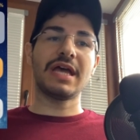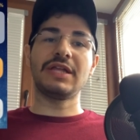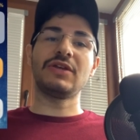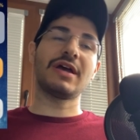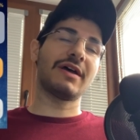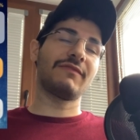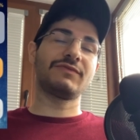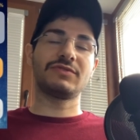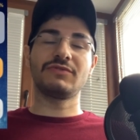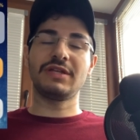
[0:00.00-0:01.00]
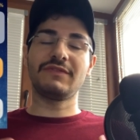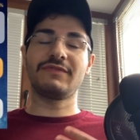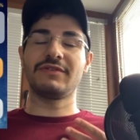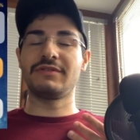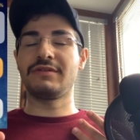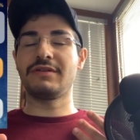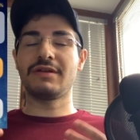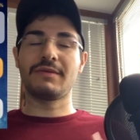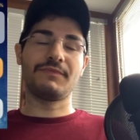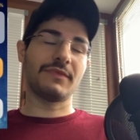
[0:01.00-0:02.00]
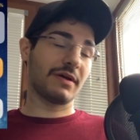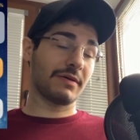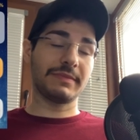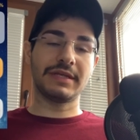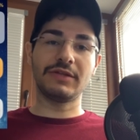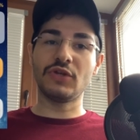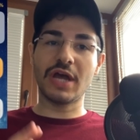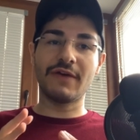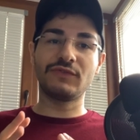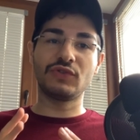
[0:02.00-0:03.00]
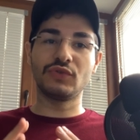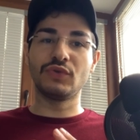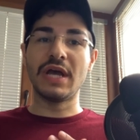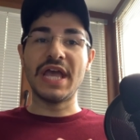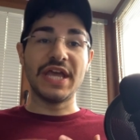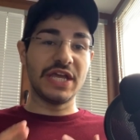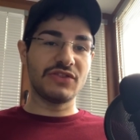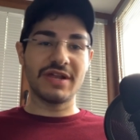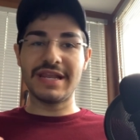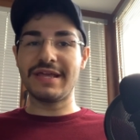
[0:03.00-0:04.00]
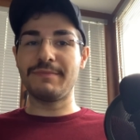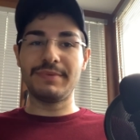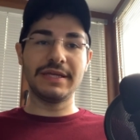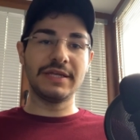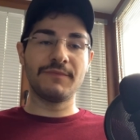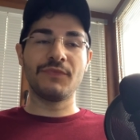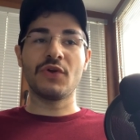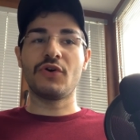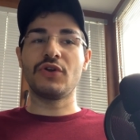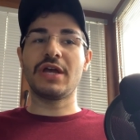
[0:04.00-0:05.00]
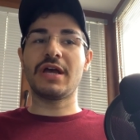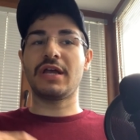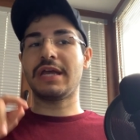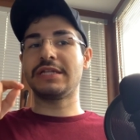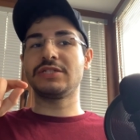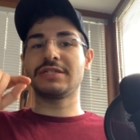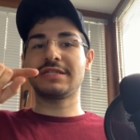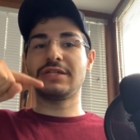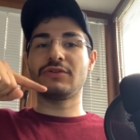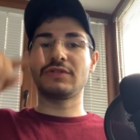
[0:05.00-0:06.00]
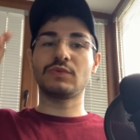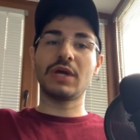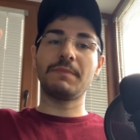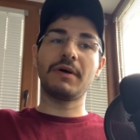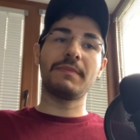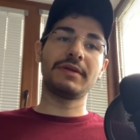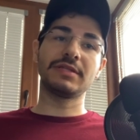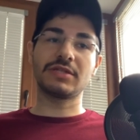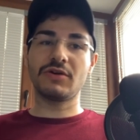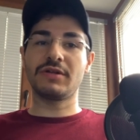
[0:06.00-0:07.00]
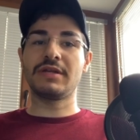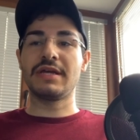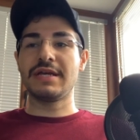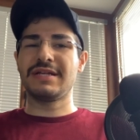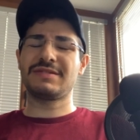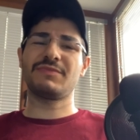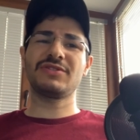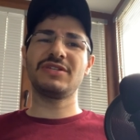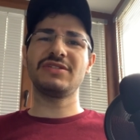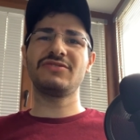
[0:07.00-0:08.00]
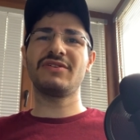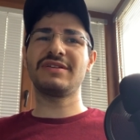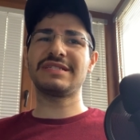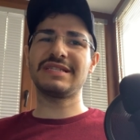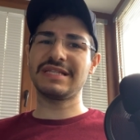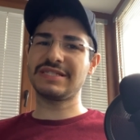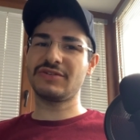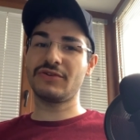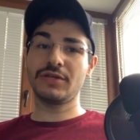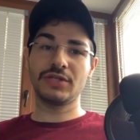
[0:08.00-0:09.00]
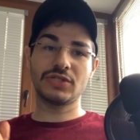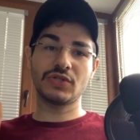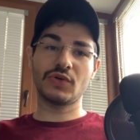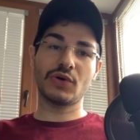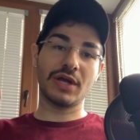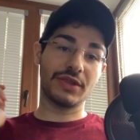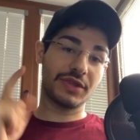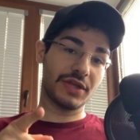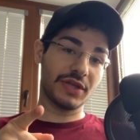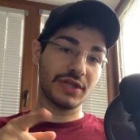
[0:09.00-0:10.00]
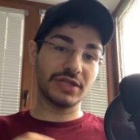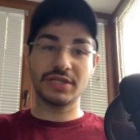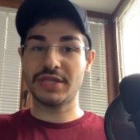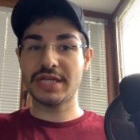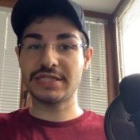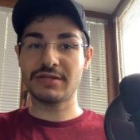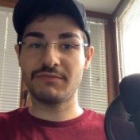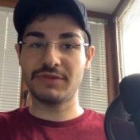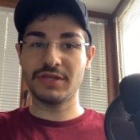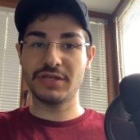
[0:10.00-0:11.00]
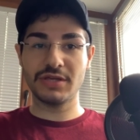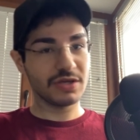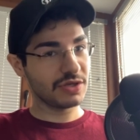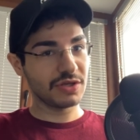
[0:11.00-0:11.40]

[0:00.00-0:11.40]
and you have to even um, I mean you have to either let it be, or you can just, you know, swipe up and it's gone. It's much easier and it's less annoying, so I think that's something